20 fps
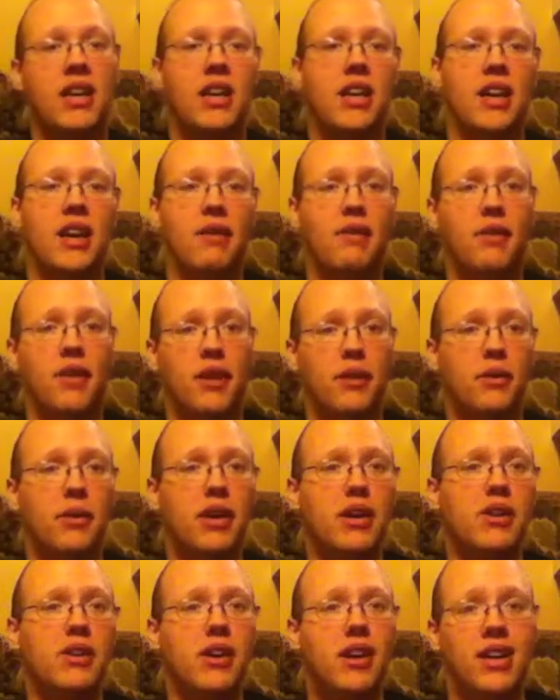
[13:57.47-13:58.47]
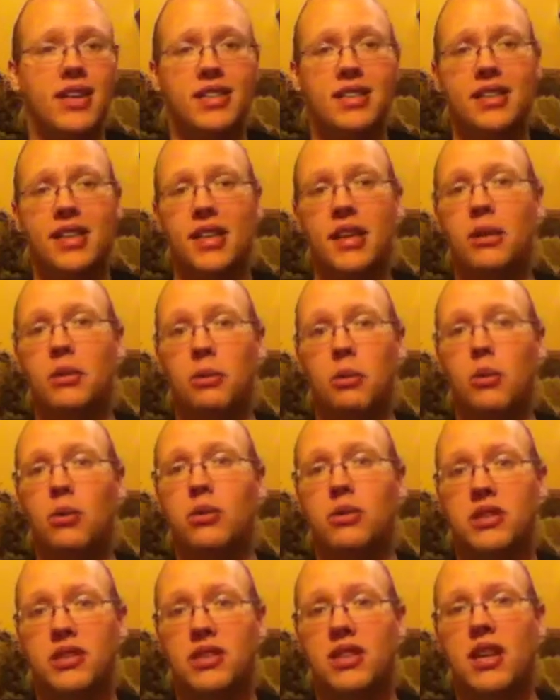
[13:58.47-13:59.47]
If they realize that it
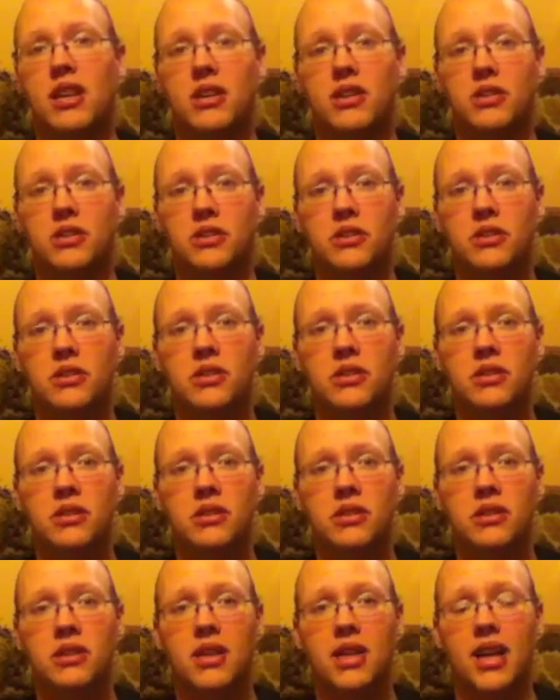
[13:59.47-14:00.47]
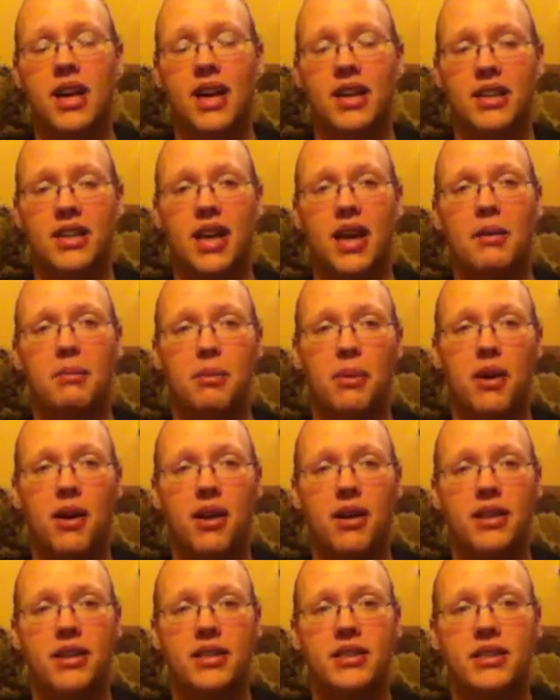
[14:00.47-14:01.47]
won't sell at that
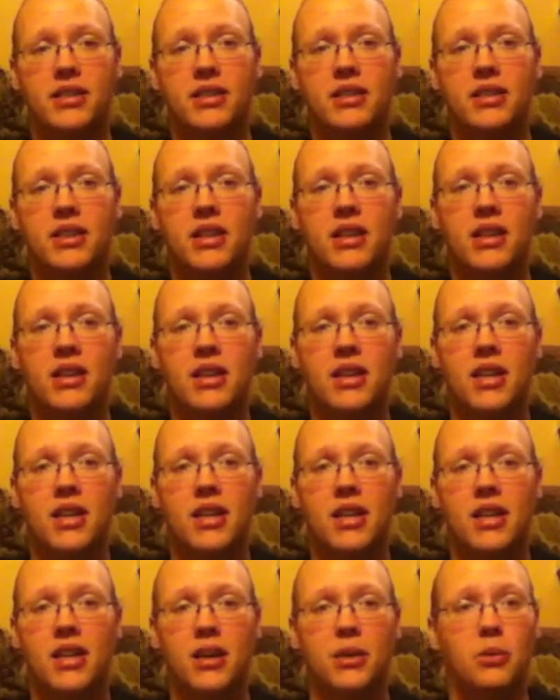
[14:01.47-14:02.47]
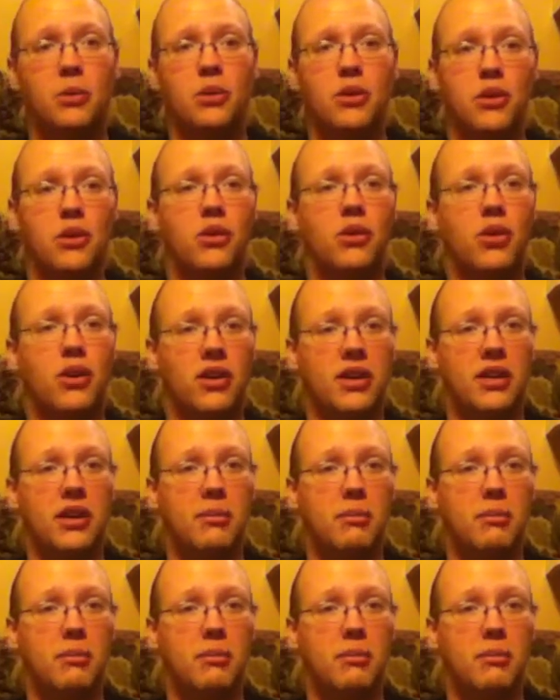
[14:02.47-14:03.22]
price, it will no longer